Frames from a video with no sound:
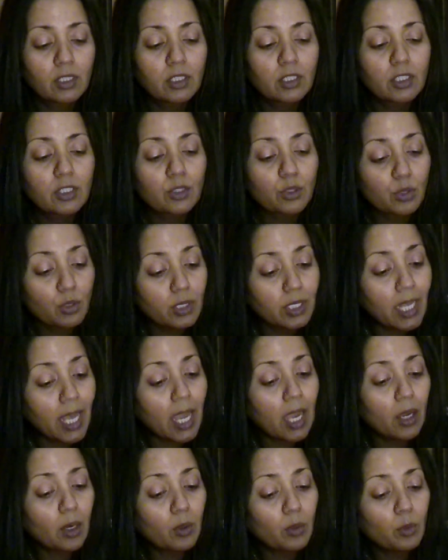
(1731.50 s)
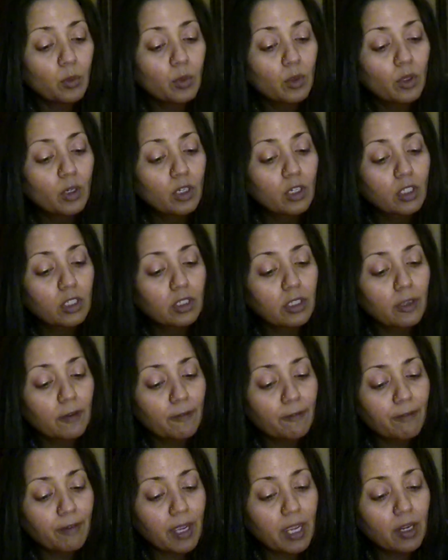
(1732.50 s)
So now
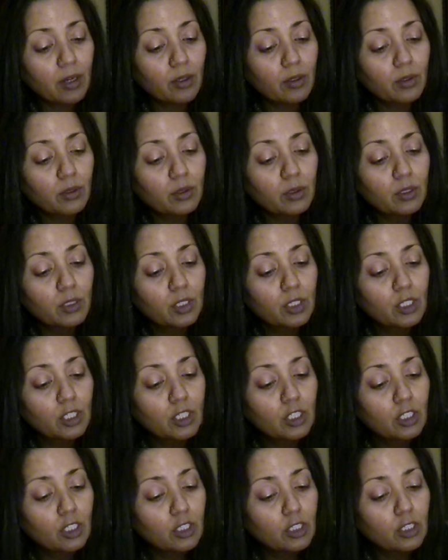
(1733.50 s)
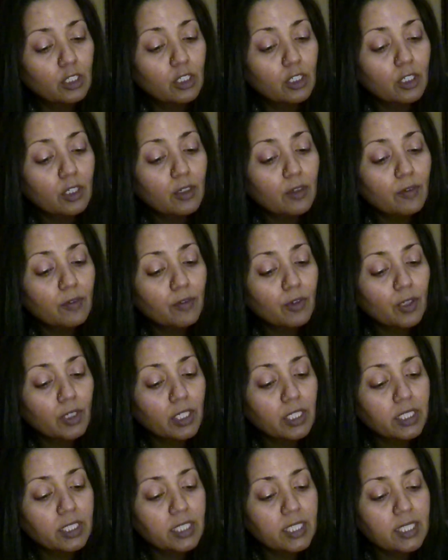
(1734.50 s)
let Pharaoh look for
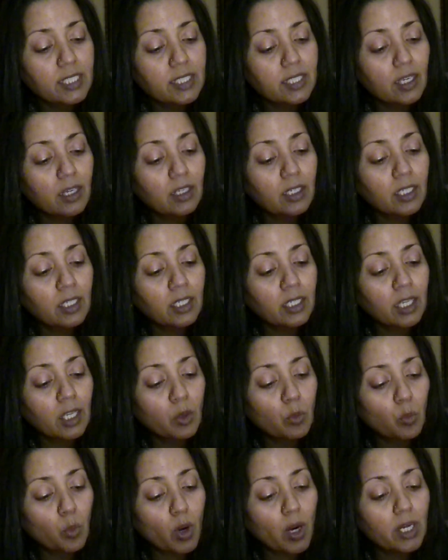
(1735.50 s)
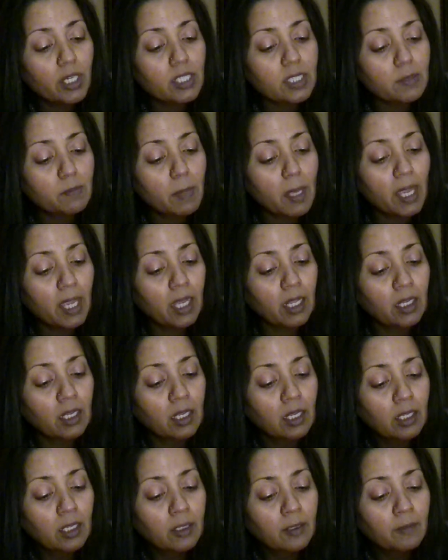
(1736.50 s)
a discerning and wise man
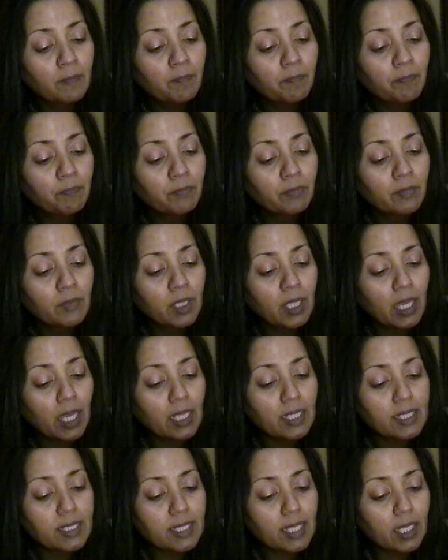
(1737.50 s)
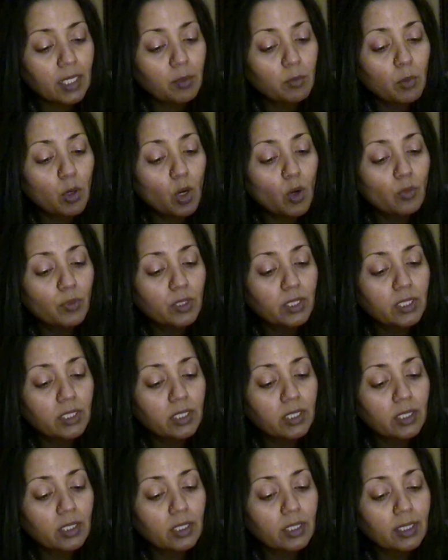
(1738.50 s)
and set him over the
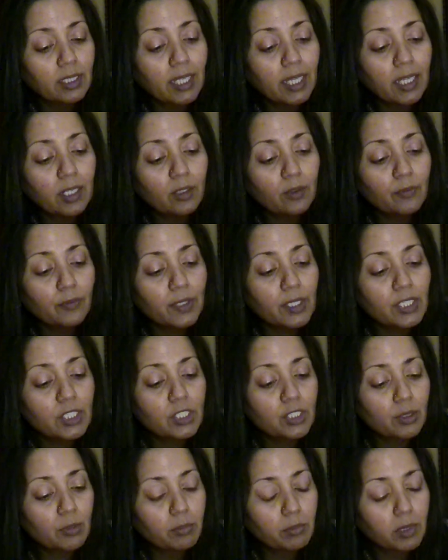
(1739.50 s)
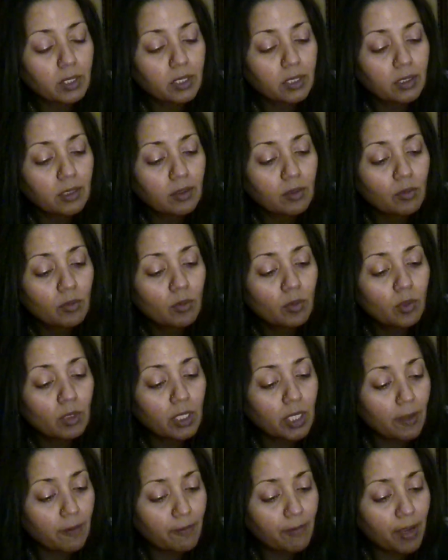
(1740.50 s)
land of Egypt.
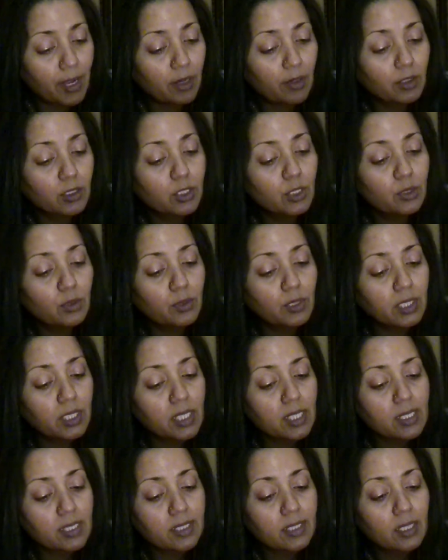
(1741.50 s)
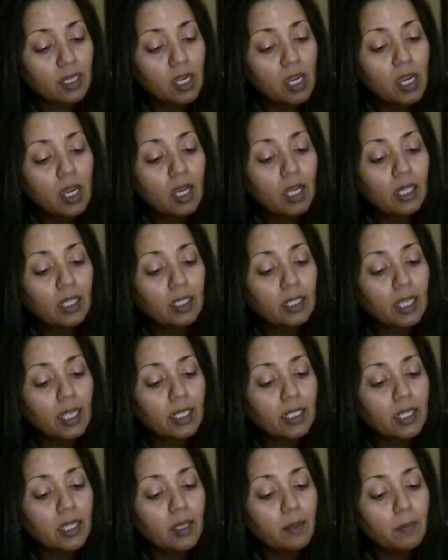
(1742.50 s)
Let Pharaoh do this. Let
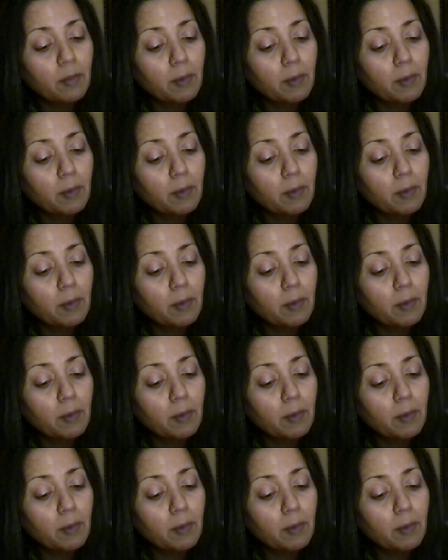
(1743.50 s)
him